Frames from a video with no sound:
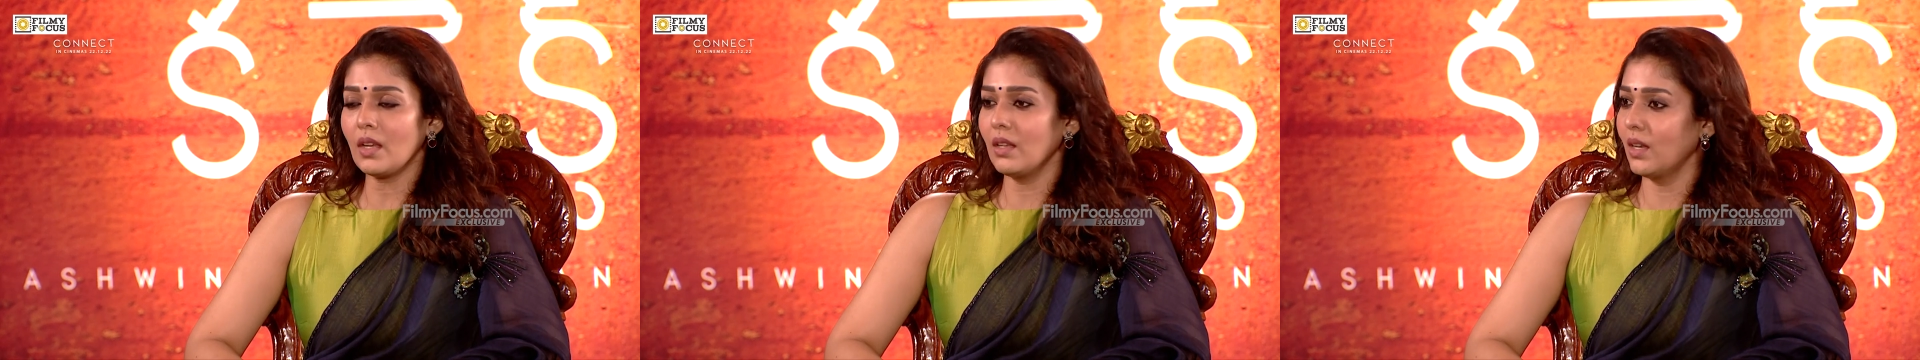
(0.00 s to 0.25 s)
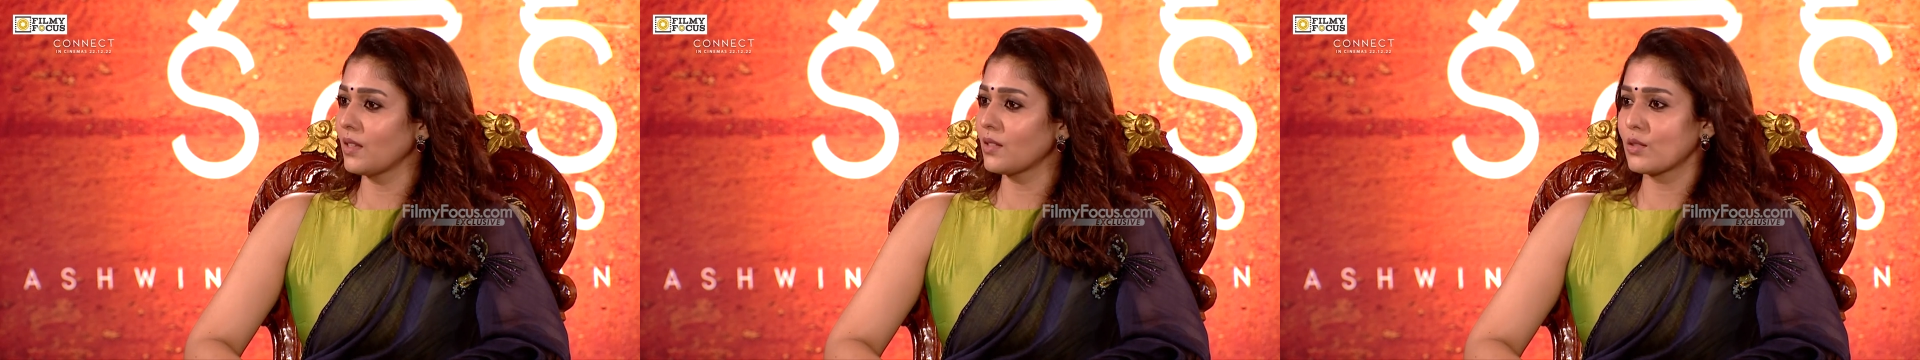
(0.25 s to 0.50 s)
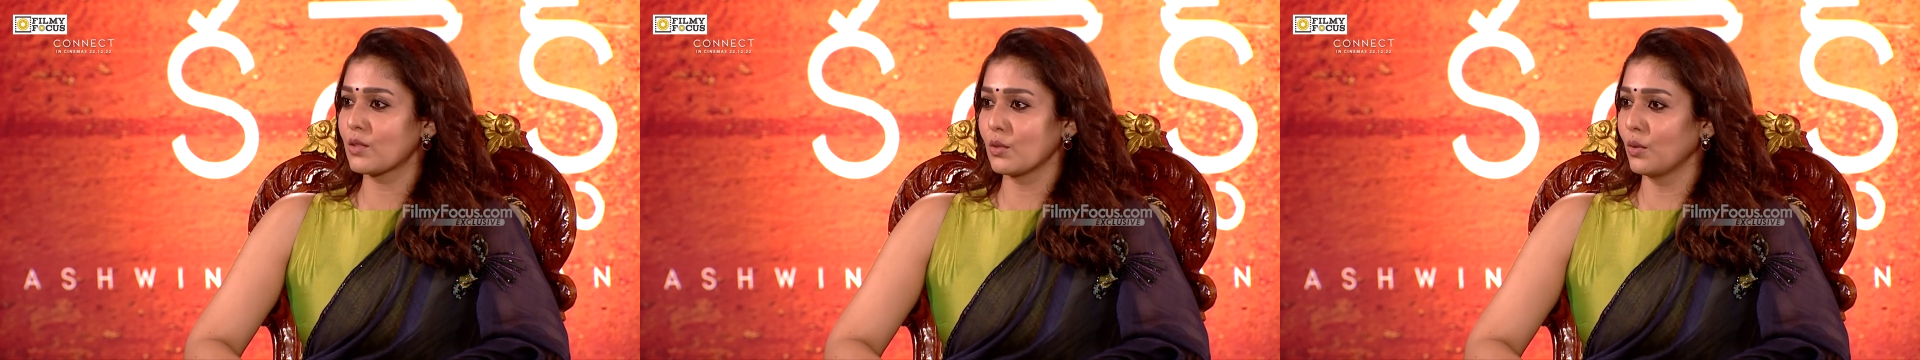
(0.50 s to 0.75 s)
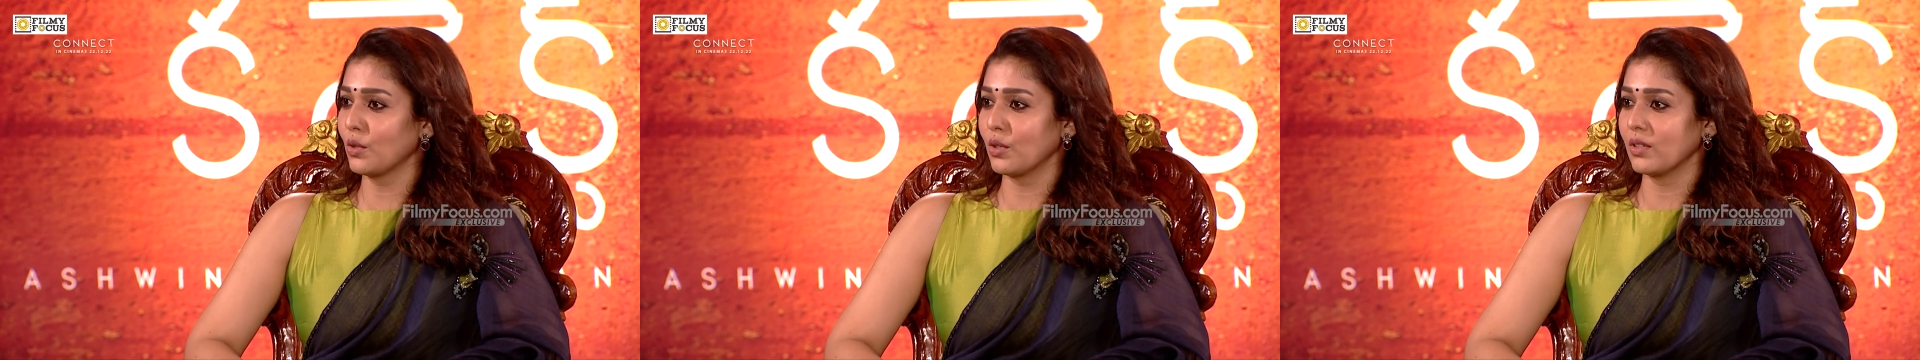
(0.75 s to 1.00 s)
Like,
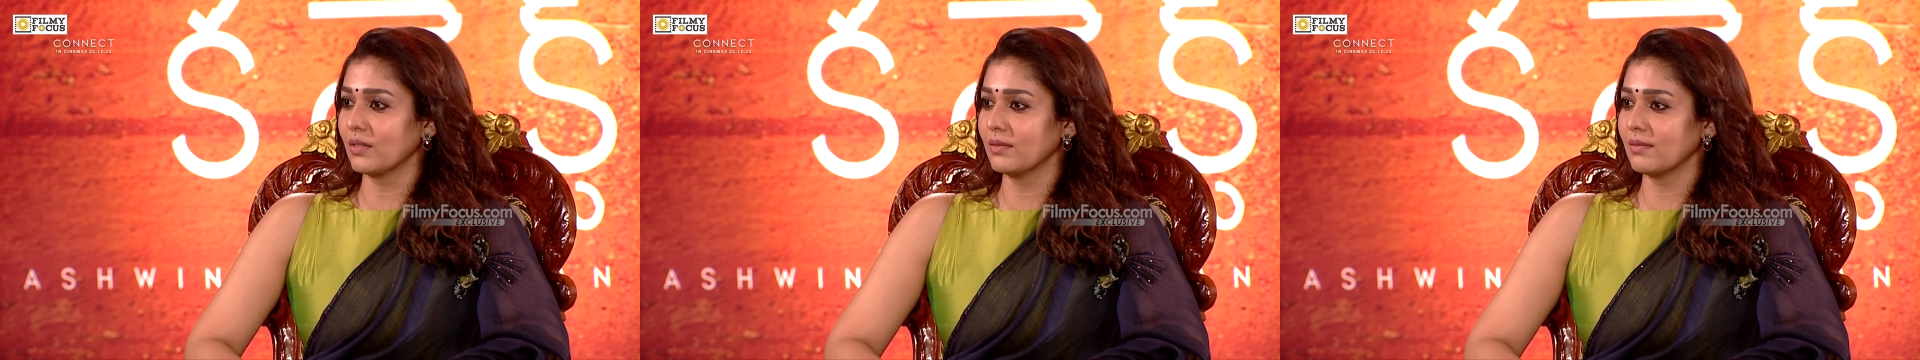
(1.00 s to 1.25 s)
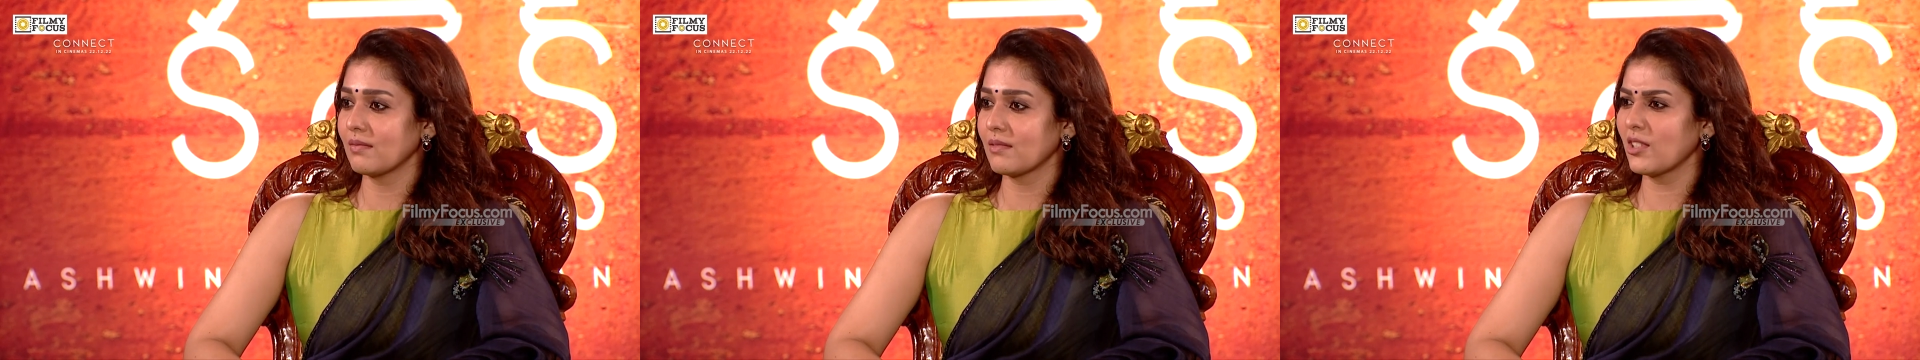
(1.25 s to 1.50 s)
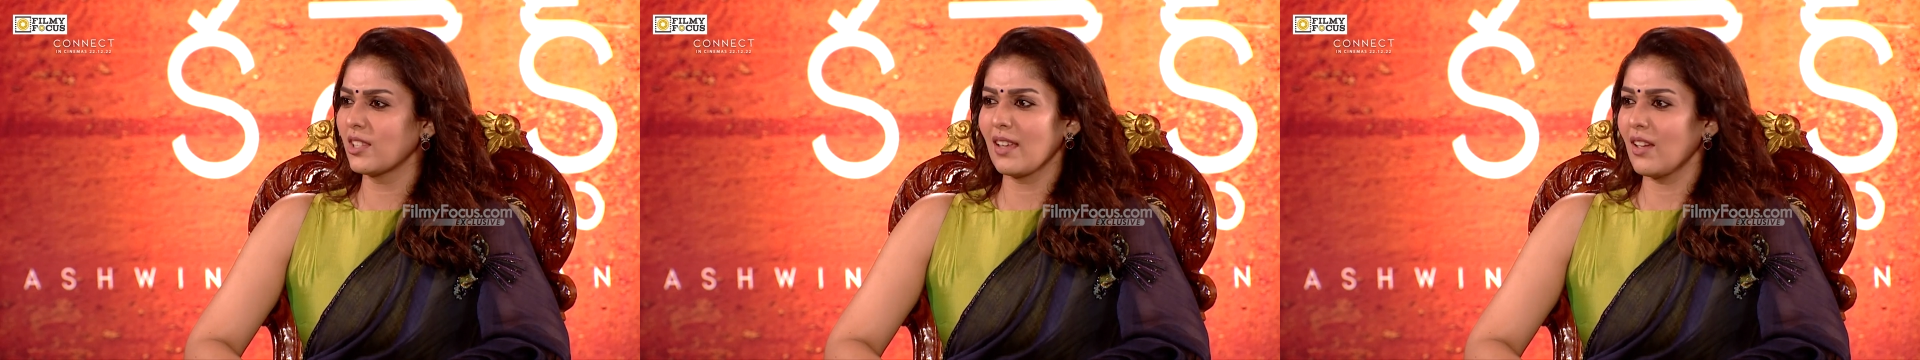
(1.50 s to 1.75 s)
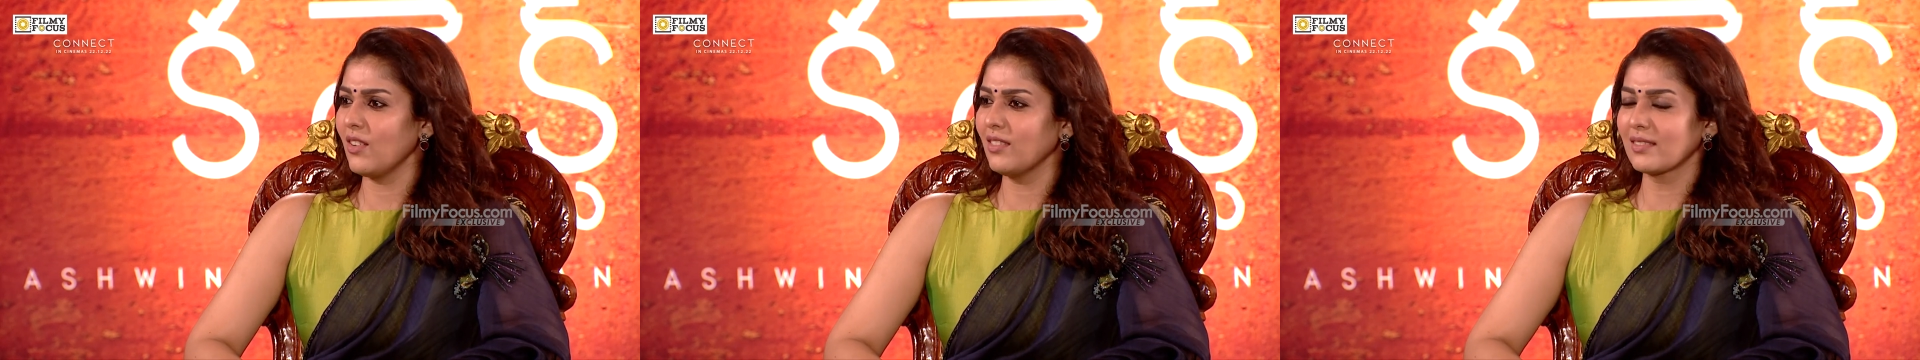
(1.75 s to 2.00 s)
so good. So they
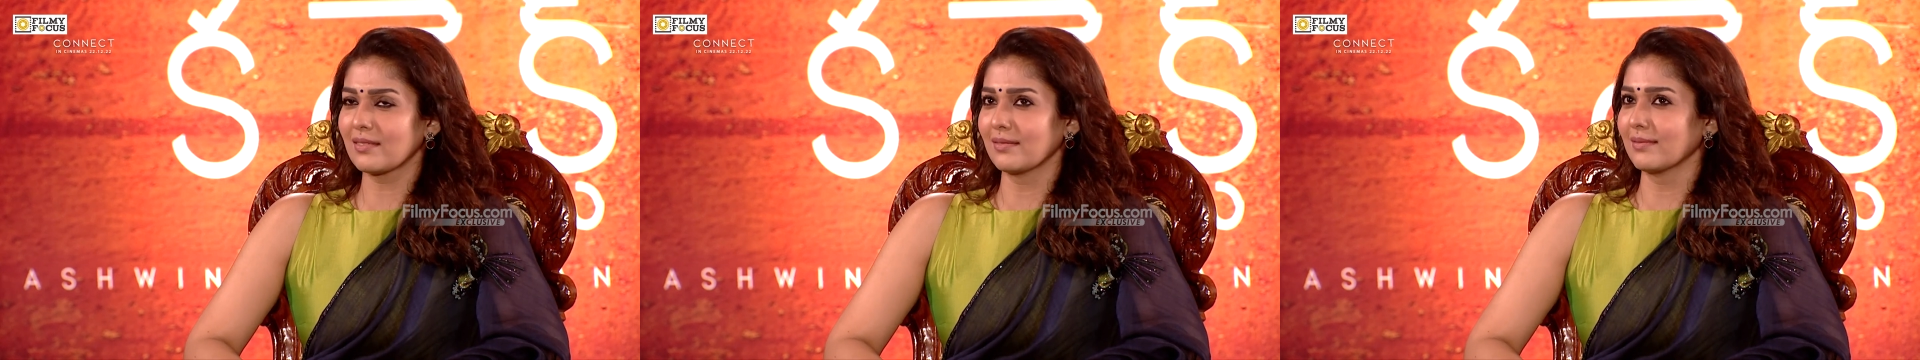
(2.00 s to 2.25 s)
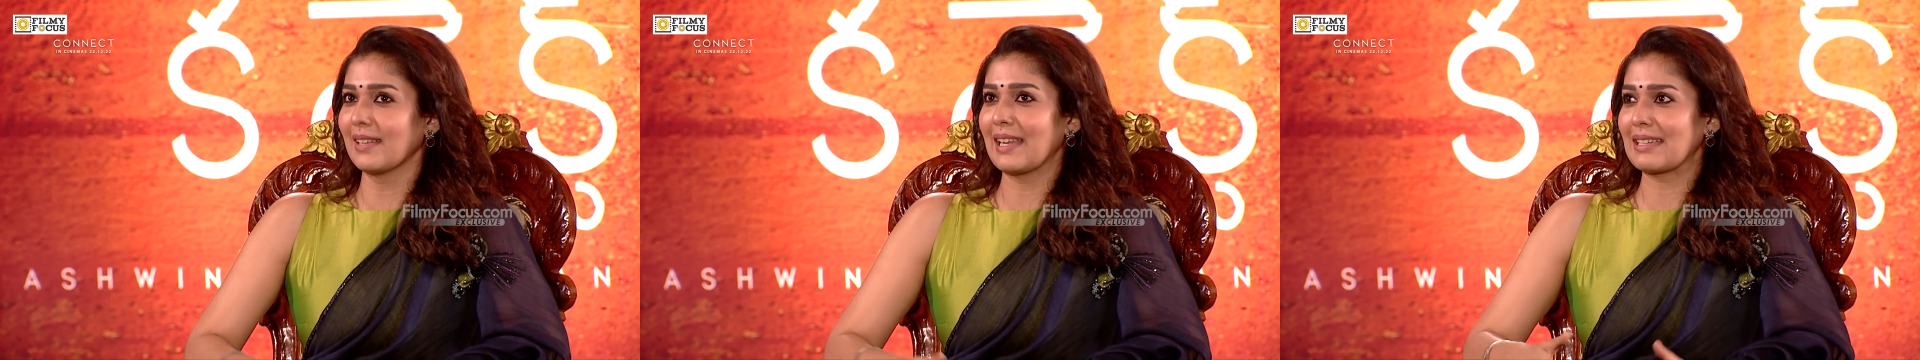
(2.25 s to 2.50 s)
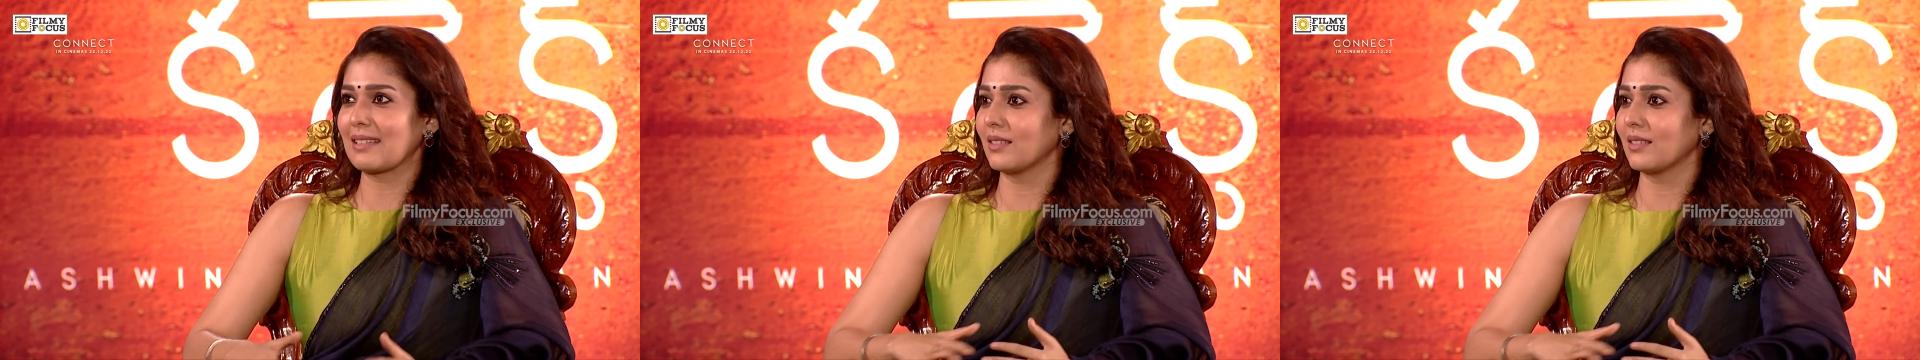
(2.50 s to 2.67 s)
are like